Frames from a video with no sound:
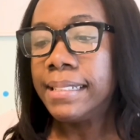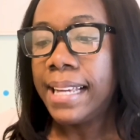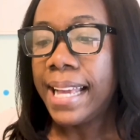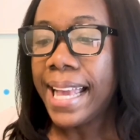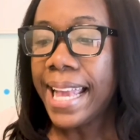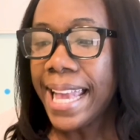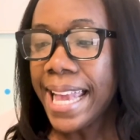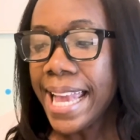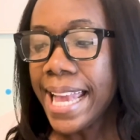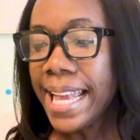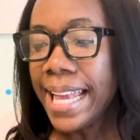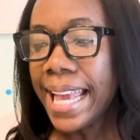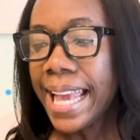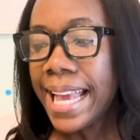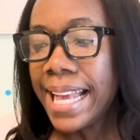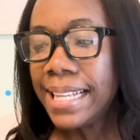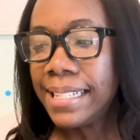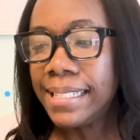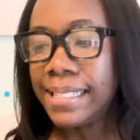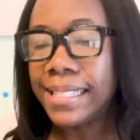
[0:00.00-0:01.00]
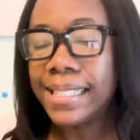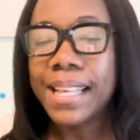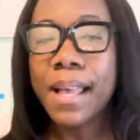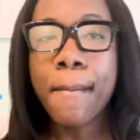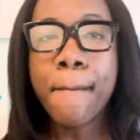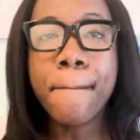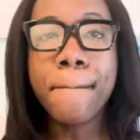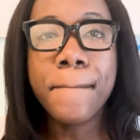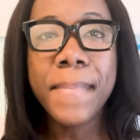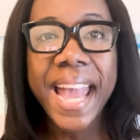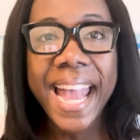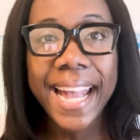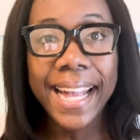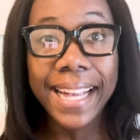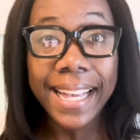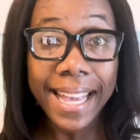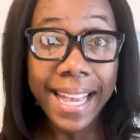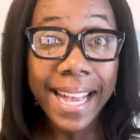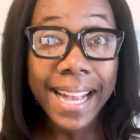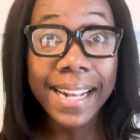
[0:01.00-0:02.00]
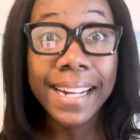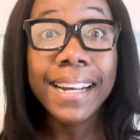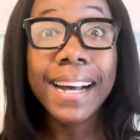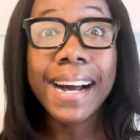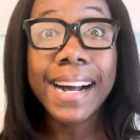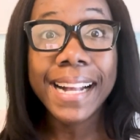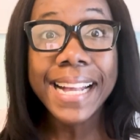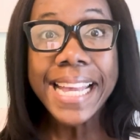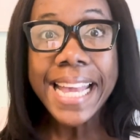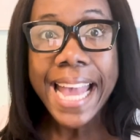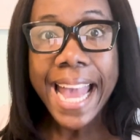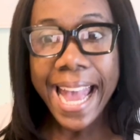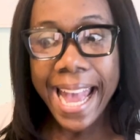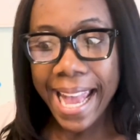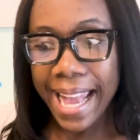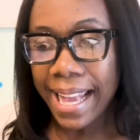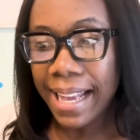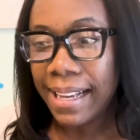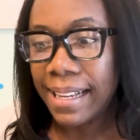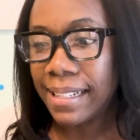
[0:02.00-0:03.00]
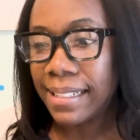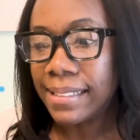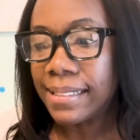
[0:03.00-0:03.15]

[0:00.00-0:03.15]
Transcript: He is making a cake.